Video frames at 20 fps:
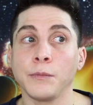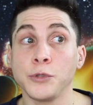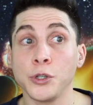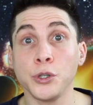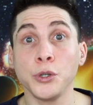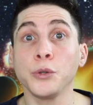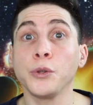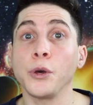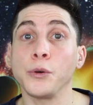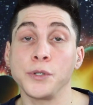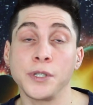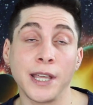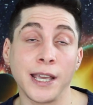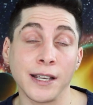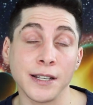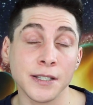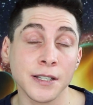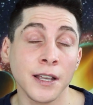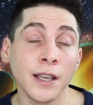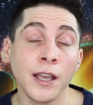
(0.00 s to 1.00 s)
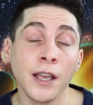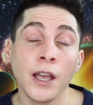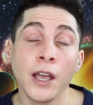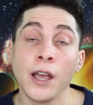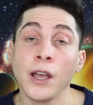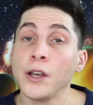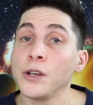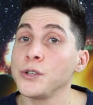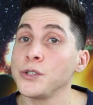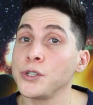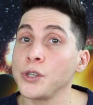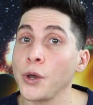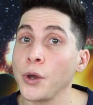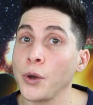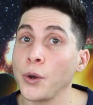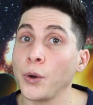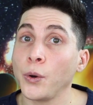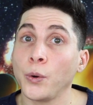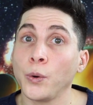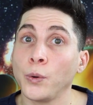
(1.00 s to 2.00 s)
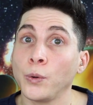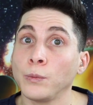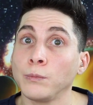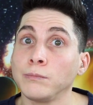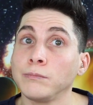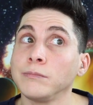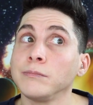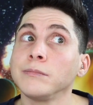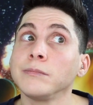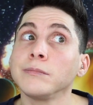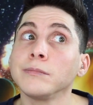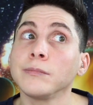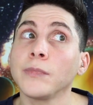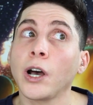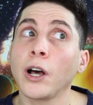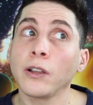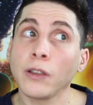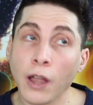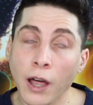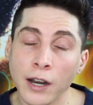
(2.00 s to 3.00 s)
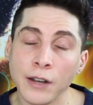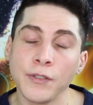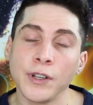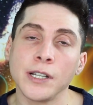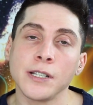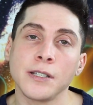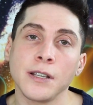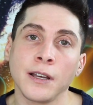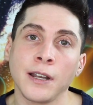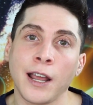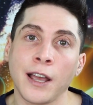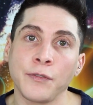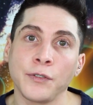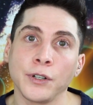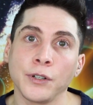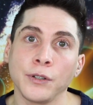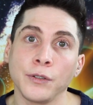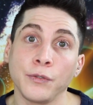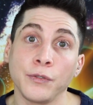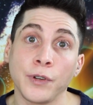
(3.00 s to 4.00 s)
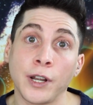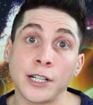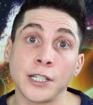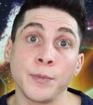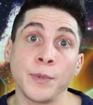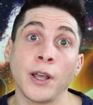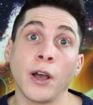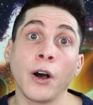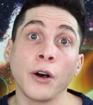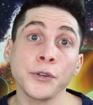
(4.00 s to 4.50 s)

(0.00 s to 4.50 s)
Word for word: to do those things. So a lot of it is done after the frenectomy.